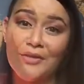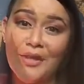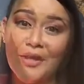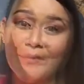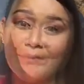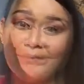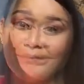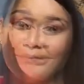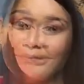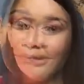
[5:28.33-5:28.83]
I'm
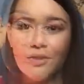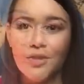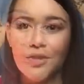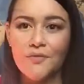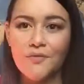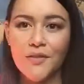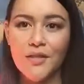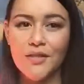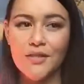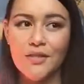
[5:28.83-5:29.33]
slowly
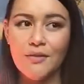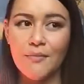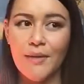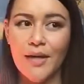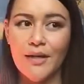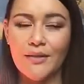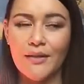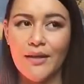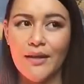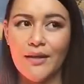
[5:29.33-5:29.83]
shifting to
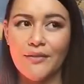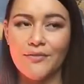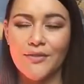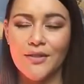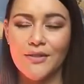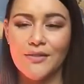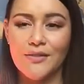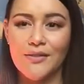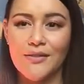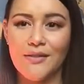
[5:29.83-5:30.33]
my left
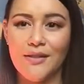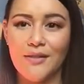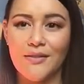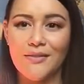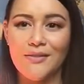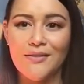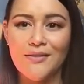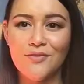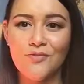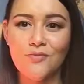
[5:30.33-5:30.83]
because the sun
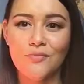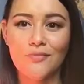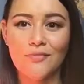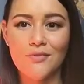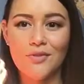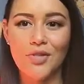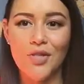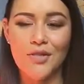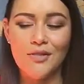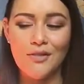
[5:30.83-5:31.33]
is
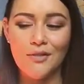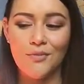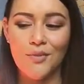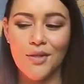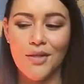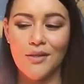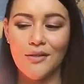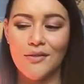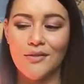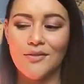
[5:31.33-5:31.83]
chasing
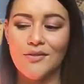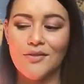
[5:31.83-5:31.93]
me here.